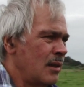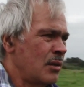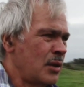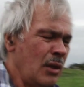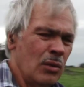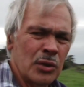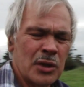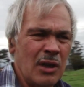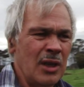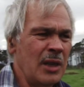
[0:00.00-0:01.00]
she
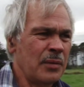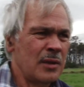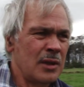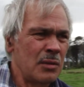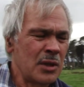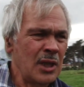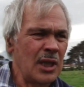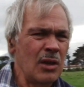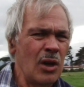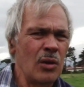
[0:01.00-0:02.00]
also left. She was
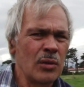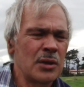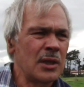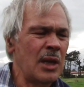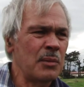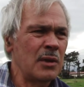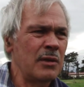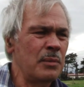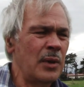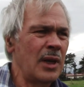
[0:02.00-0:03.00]
getting old. She came to
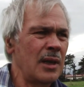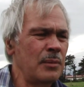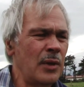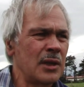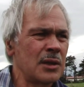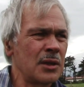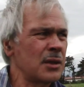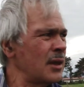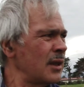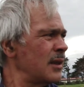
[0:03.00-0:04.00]
live by my
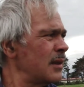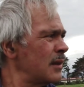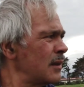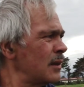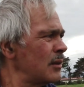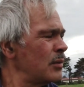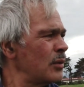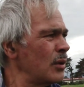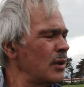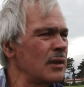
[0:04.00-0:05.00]
sister
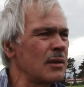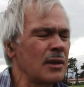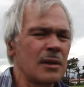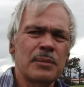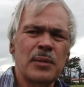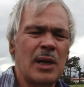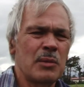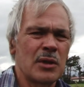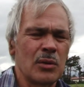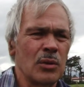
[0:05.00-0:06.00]
in
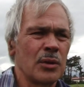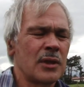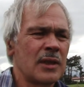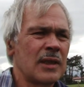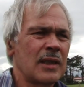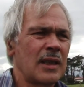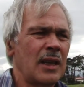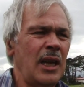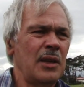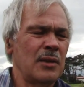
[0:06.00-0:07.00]
Palmerston North,
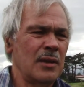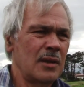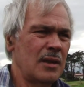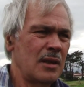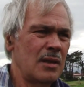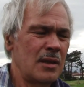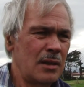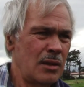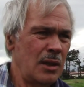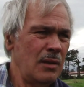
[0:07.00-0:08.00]
and
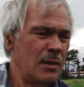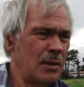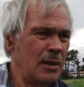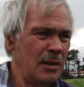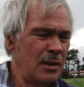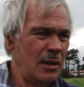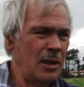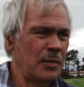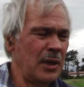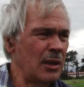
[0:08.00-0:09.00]
she
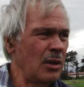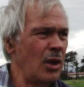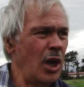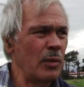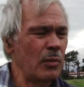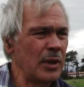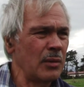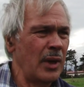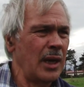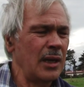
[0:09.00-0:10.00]
left our little home and went
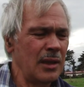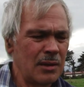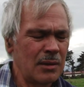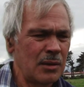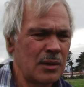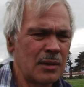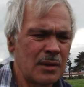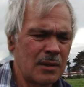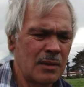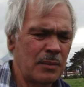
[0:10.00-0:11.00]
away just
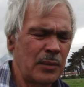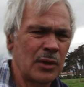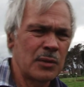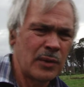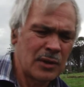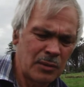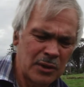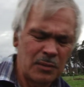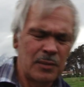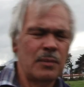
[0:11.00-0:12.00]
because
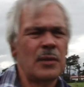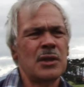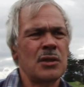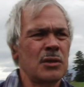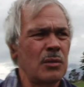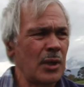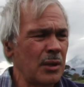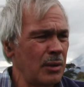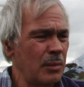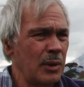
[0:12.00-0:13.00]
my sister
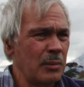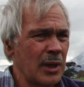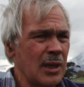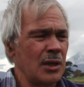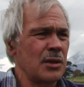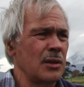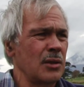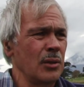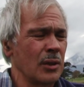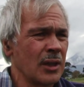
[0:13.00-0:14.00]
wanted to be a bit closer
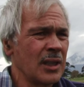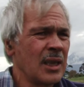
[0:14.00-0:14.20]
to her,